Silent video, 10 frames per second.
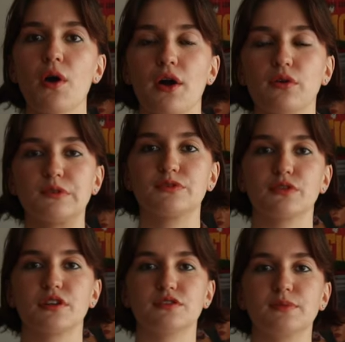Oh, I almost
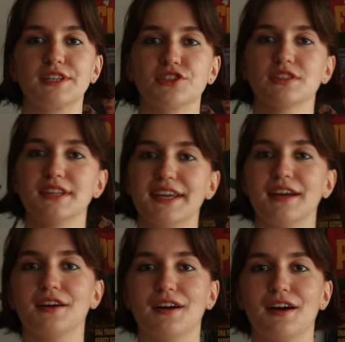forgot to mention,
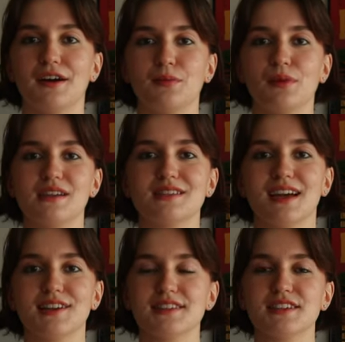here are my
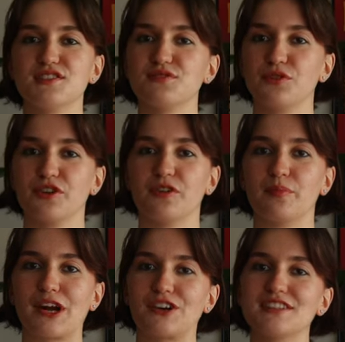sizes for
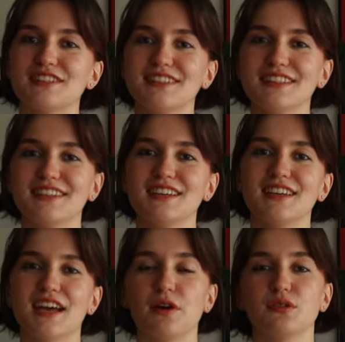comparison.
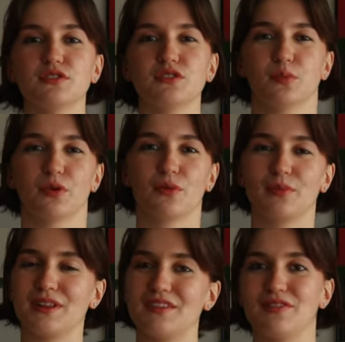I'll also
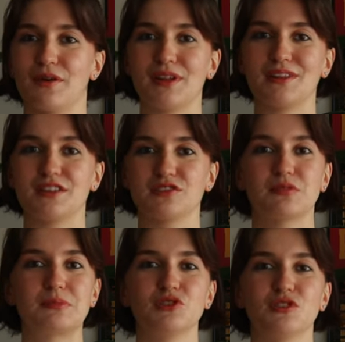probably leave them in the
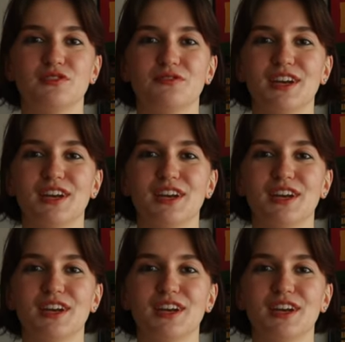description of the